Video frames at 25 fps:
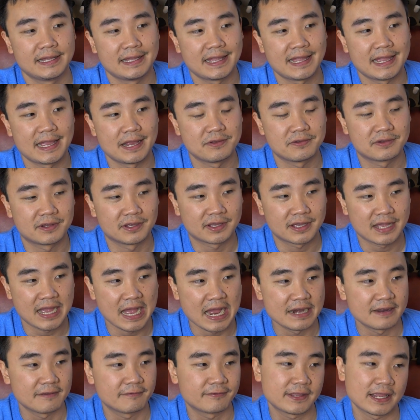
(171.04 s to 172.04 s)
And you can
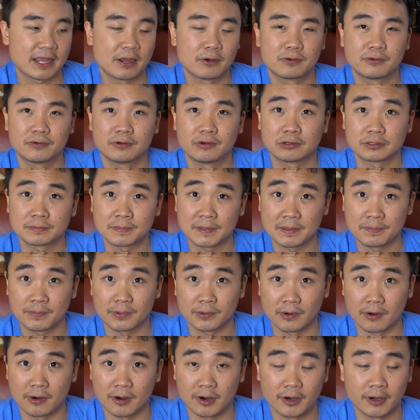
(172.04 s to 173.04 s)
kind of tell who those
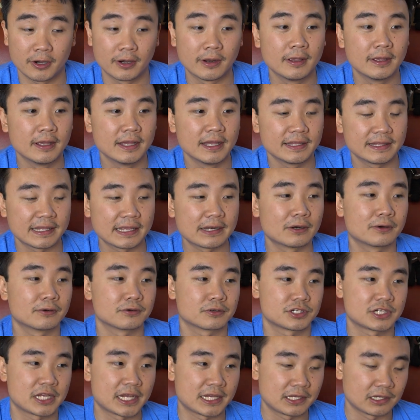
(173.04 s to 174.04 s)
people are. They don't
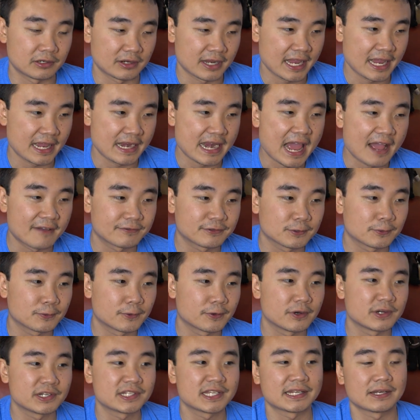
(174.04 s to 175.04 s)
shake your hand
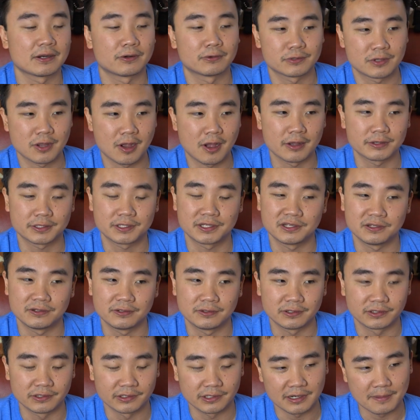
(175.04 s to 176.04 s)
afterwards, they don't talk to you
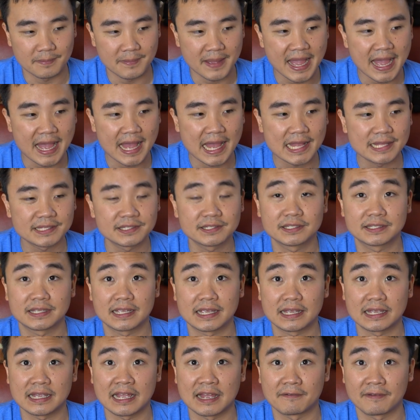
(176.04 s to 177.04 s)
during their mats,
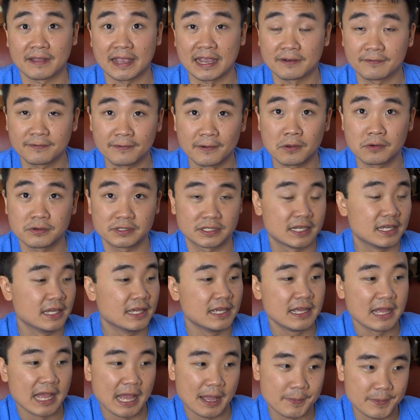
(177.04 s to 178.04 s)
they have headphones.
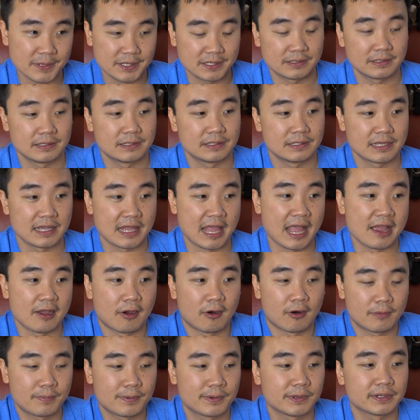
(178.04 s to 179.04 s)
I mean, at
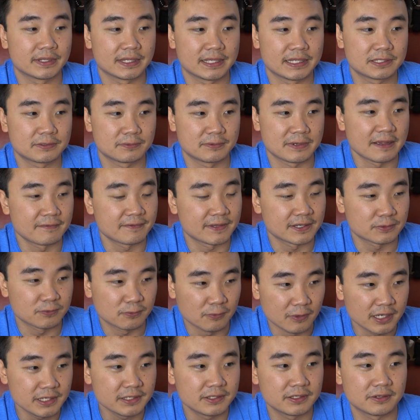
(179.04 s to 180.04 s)
our pre-release, we have this
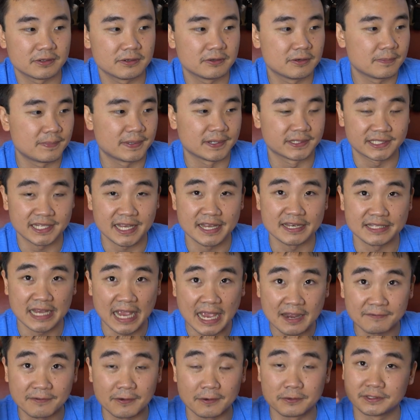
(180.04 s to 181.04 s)
one dude who puts his
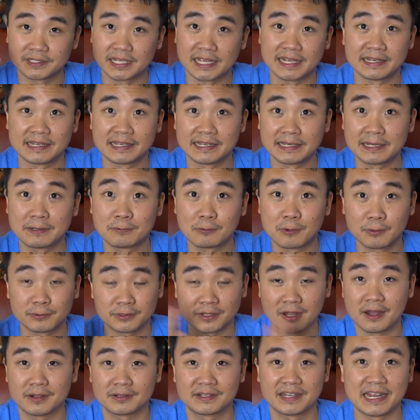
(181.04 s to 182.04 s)
headphones in and he won't
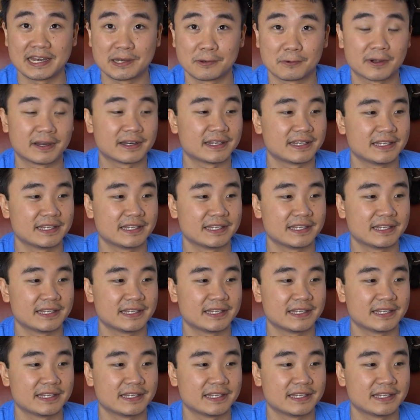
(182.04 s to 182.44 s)
talk to anyone.